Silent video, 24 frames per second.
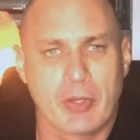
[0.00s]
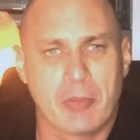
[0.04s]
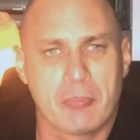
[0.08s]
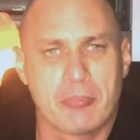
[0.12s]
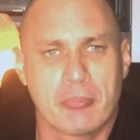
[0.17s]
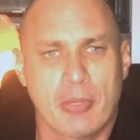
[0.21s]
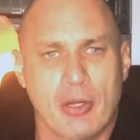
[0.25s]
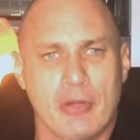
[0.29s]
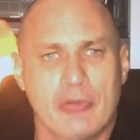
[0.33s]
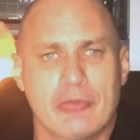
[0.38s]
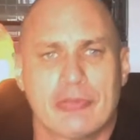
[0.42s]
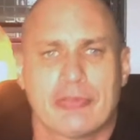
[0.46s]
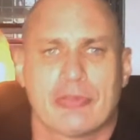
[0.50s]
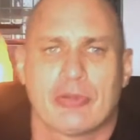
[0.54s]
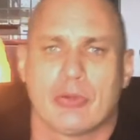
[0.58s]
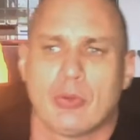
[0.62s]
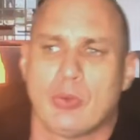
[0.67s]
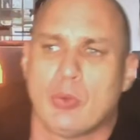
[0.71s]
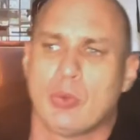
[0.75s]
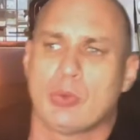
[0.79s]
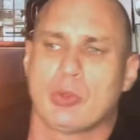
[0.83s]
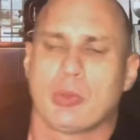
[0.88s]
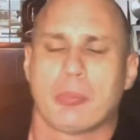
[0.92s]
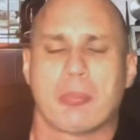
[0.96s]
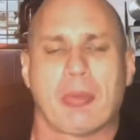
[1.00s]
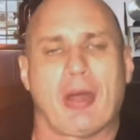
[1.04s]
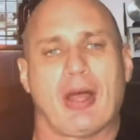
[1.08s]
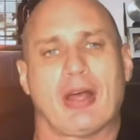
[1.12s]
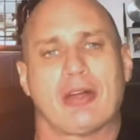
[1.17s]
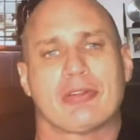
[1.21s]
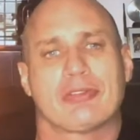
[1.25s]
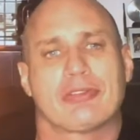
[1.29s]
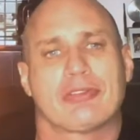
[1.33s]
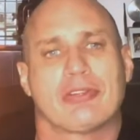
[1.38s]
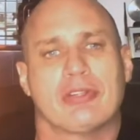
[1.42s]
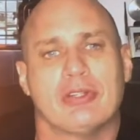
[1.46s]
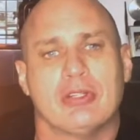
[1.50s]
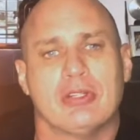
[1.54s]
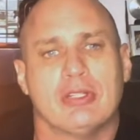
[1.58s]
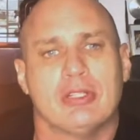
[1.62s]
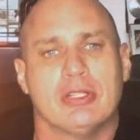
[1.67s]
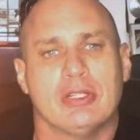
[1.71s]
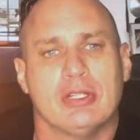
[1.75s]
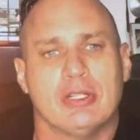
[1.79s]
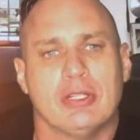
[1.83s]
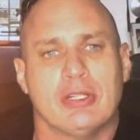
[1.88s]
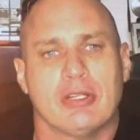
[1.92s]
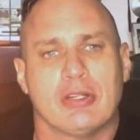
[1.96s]
post all about
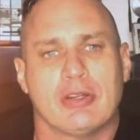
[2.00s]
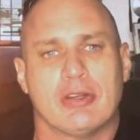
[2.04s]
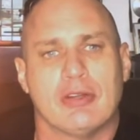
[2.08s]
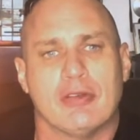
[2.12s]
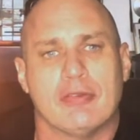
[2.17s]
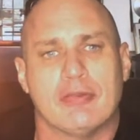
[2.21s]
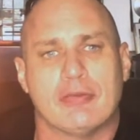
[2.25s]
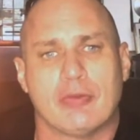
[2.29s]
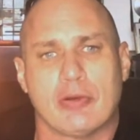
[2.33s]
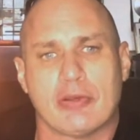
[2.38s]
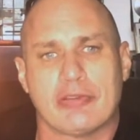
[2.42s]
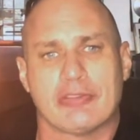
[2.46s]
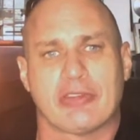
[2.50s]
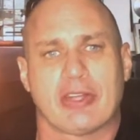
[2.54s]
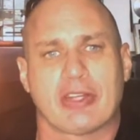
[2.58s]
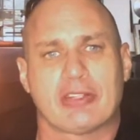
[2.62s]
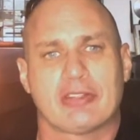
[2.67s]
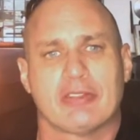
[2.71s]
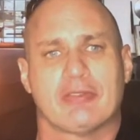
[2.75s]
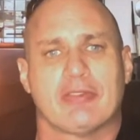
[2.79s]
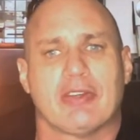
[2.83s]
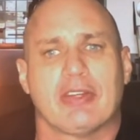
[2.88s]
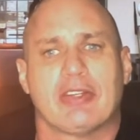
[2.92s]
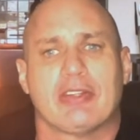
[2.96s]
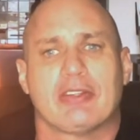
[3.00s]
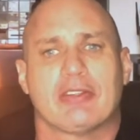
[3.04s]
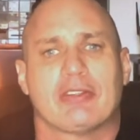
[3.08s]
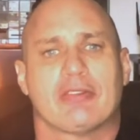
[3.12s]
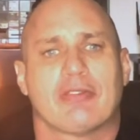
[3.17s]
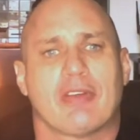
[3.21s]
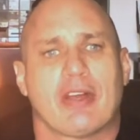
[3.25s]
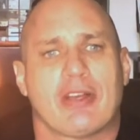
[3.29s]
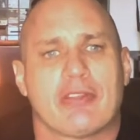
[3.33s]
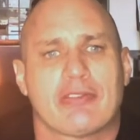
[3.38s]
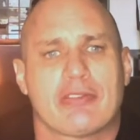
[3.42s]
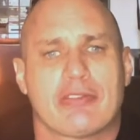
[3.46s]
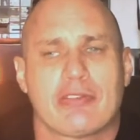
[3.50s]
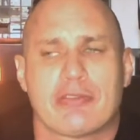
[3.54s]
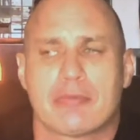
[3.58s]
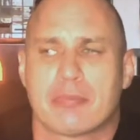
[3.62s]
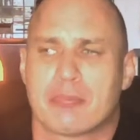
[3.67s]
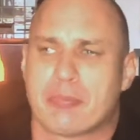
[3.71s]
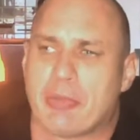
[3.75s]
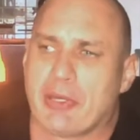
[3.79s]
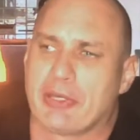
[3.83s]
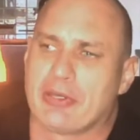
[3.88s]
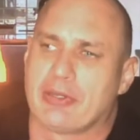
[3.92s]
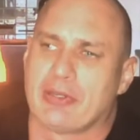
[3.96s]
the voice activated
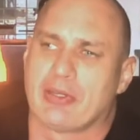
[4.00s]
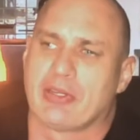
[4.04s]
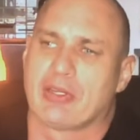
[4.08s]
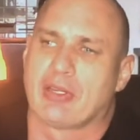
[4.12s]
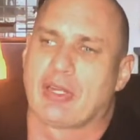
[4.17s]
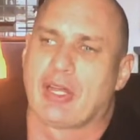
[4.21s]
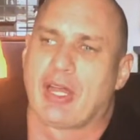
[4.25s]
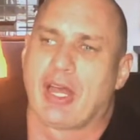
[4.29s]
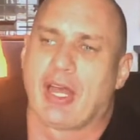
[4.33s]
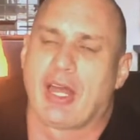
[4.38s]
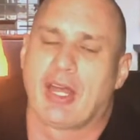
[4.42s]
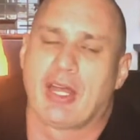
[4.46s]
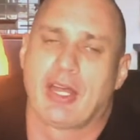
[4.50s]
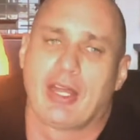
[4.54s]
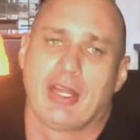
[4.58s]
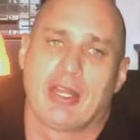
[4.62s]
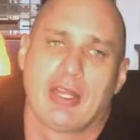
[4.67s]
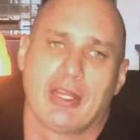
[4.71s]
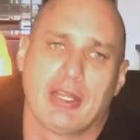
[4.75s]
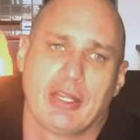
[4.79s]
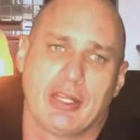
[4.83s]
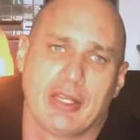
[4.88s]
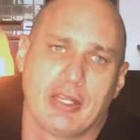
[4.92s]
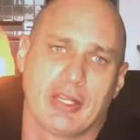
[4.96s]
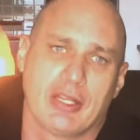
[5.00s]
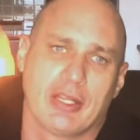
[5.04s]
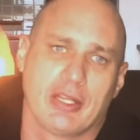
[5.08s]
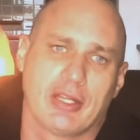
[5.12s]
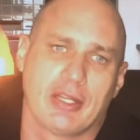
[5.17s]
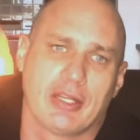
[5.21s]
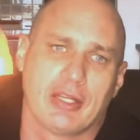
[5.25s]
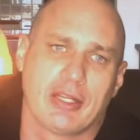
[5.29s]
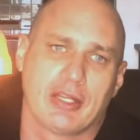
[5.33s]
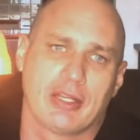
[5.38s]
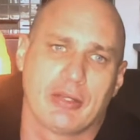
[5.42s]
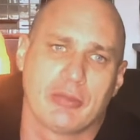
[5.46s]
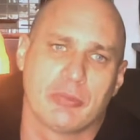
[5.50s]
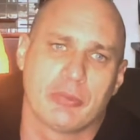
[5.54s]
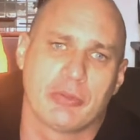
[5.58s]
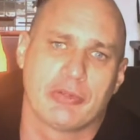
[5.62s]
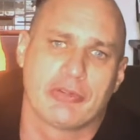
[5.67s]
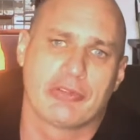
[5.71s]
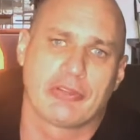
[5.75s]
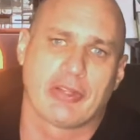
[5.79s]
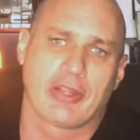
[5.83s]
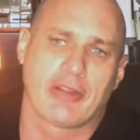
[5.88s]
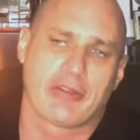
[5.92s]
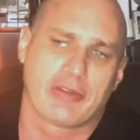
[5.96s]
devices, but I would
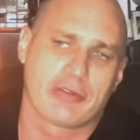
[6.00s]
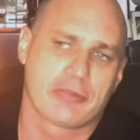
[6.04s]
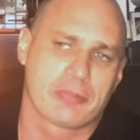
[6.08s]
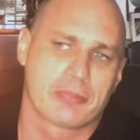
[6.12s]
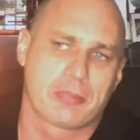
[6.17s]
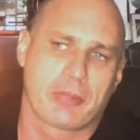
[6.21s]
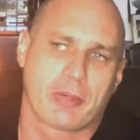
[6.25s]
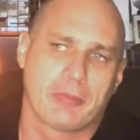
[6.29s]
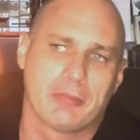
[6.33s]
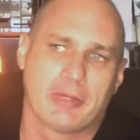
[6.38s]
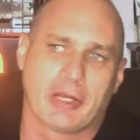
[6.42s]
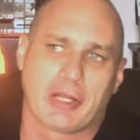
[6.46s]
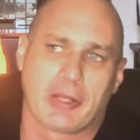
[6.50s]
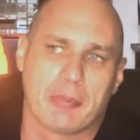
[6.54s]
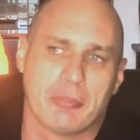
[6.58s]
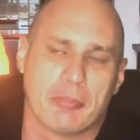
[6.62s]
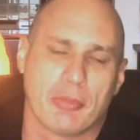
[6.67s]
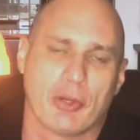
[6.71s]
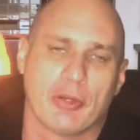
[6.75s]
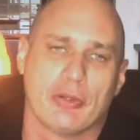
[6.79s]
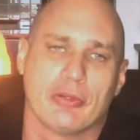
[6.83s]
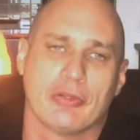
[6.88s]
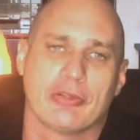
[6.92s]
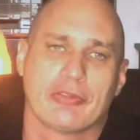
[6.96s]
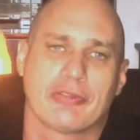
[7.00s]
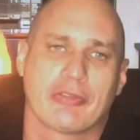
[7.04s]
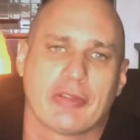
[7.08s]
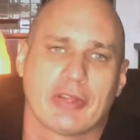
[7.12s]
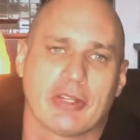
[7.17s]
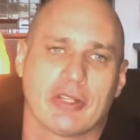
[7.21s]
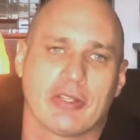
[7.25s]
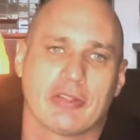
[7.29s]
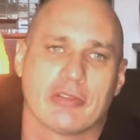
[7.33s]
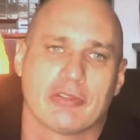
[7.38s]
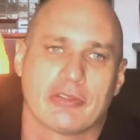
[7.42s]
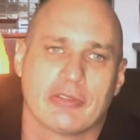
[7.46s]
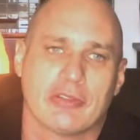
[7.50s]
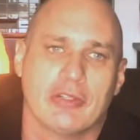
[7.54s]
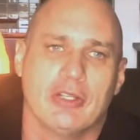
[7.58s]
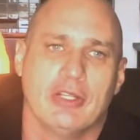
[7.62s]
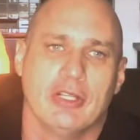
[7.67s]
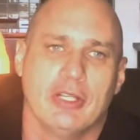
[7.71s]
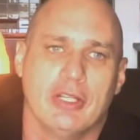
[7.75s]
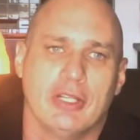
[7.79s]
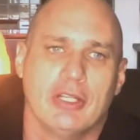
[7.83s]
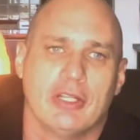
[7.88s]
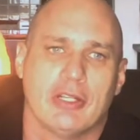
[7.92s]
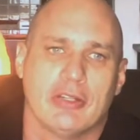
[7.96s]
say that's probably like a bonus thing, is
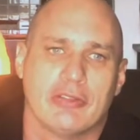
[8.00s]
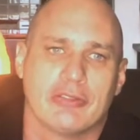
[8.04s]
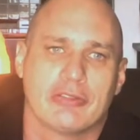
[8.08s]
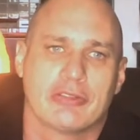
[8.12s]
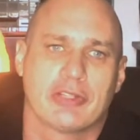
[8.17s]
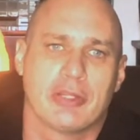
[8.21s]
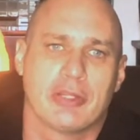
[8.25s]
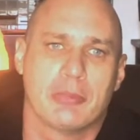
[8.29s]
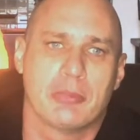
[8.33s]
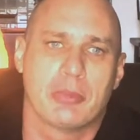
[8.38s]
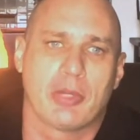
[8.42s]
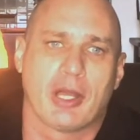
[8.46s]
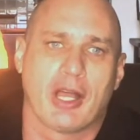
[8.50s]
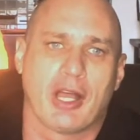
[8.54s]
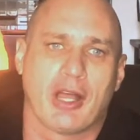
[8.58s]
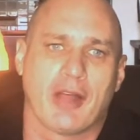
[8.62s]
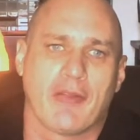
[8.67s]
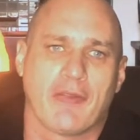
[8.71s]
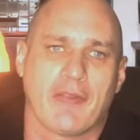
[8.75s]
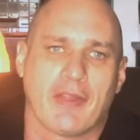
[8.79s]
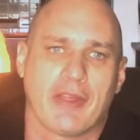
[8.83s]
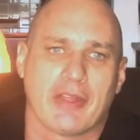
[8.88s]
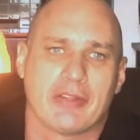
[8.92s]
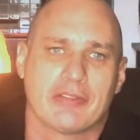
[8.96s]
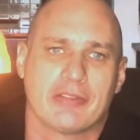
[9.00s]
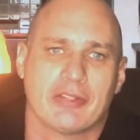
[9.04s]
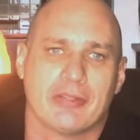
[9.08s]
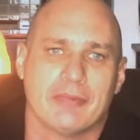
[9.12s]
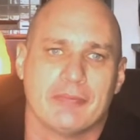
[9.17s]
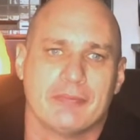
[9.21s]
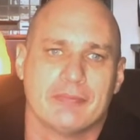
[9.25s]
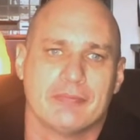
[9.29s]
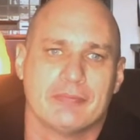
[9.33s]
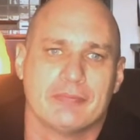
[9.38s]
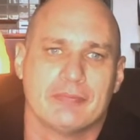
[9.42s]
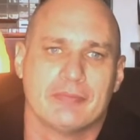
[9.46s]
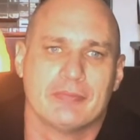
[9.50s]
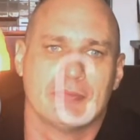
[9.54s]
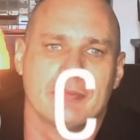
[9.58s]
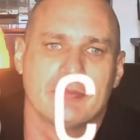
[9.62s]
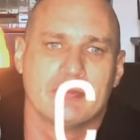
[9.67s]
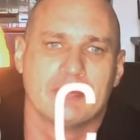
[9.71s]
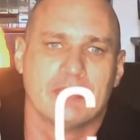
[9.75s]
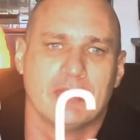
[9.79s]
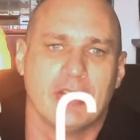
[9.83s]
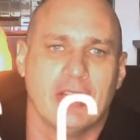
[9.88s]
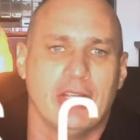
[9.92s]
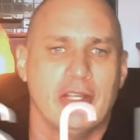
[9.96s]
just keep your eye on that.
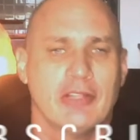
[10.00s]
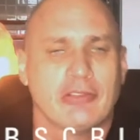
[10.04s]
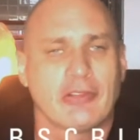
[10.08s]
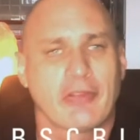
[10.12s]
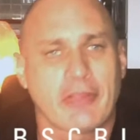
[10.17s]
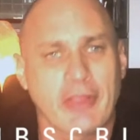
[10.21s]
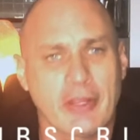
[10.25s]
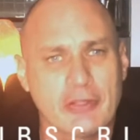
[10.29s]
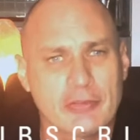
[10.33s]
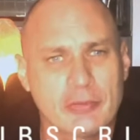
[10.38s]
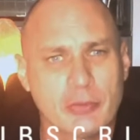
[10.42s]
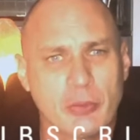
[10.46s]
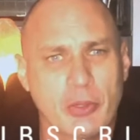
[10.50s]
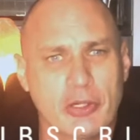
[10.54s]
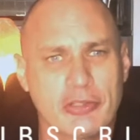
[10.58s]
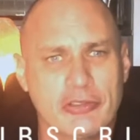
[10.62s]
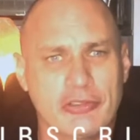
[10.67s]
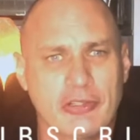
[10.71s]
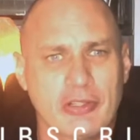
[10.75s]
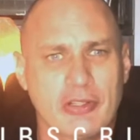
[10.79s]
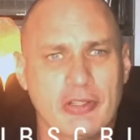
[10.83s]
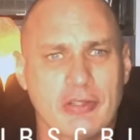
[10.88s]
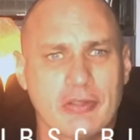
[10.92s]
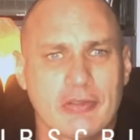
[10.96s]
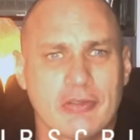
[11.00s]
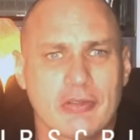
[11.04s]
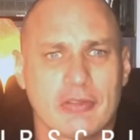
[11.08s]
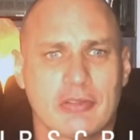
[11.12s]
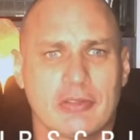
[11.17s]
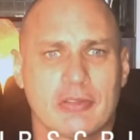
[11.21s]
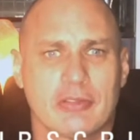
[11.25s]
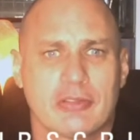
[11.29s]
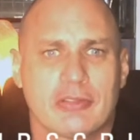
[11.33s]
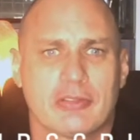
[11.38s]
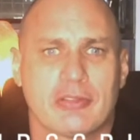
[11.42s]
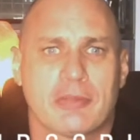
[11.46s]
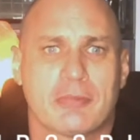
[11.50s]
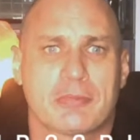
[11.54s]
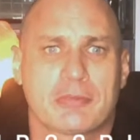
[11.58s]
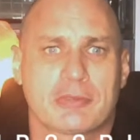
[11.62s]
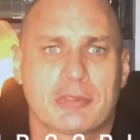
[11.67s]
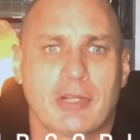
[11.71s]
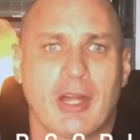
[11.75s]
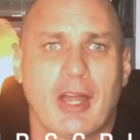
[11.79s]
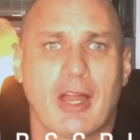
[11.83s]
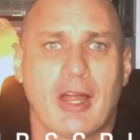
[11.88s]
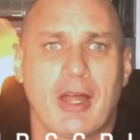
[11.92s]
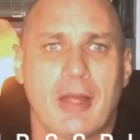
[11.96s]
So thanks for watching,
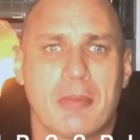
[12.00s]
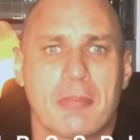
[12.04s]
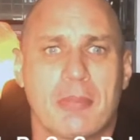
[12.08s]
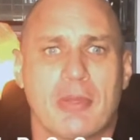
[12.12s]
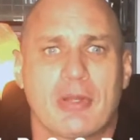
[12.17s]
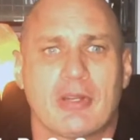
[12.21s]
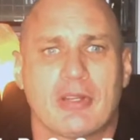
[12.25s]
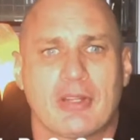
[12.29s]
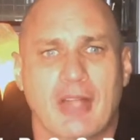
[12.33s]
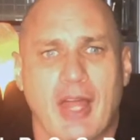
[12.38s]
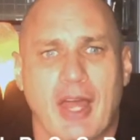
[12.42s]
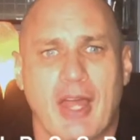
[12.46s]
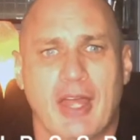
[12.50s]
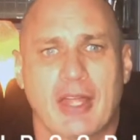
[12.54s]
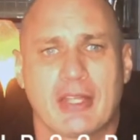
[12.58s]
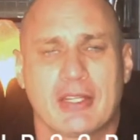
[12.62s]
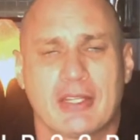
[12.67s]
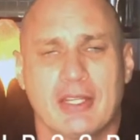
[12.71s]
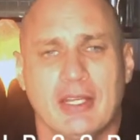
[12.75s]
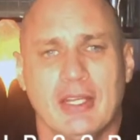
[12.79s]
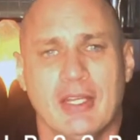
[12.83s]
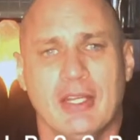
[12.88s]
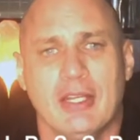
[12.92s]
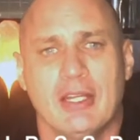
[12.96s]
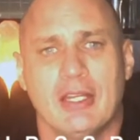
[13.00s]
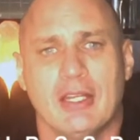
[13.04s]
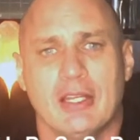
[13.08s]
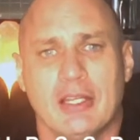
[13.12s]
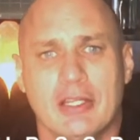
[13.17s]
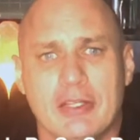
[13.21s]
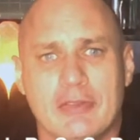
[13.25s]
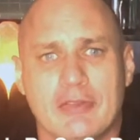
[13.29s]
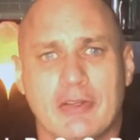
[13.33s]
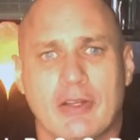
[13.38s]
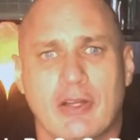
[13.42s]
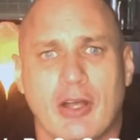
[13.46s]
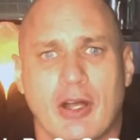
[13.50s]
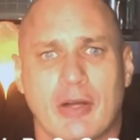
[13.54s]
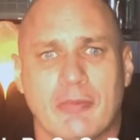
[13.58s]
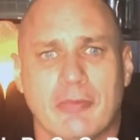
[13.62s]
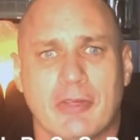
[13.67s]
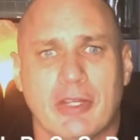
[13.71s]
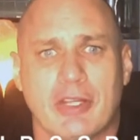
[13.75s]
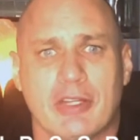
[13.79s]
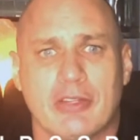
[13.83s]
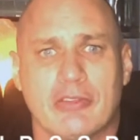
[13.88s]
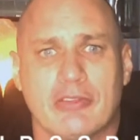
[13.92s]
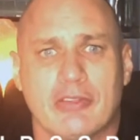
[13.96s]
subscribe, like, leave a
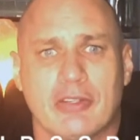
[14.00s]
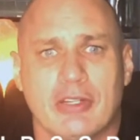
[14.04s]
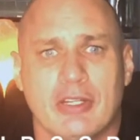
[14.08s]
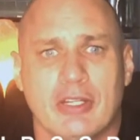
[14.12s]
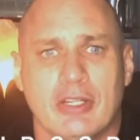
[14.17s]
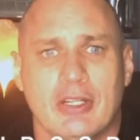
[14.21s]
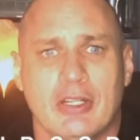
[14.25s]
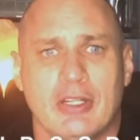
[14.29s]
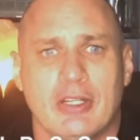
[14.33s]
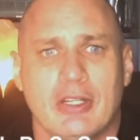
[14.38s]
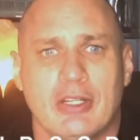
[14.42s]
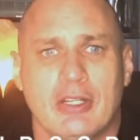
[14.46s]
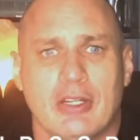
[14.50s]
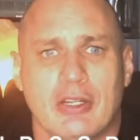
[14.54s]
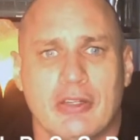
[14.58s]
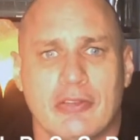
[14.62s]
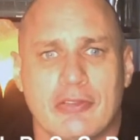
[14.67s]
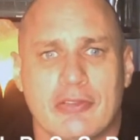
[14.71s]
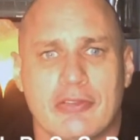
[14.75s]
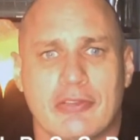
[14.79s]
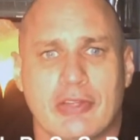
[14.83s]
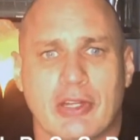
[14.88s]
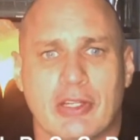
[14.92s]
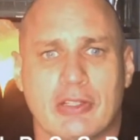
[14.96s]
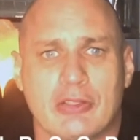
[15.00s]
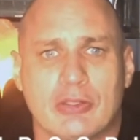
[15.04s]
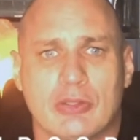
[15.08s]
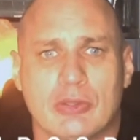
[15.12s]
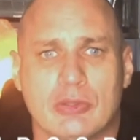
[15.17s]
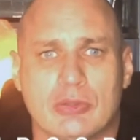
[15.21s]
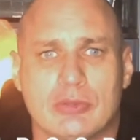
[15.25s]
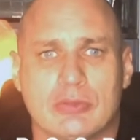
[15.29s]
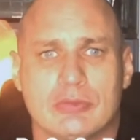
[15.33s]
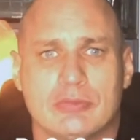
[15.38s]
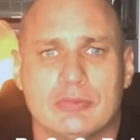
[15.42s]
comment, and stay cool.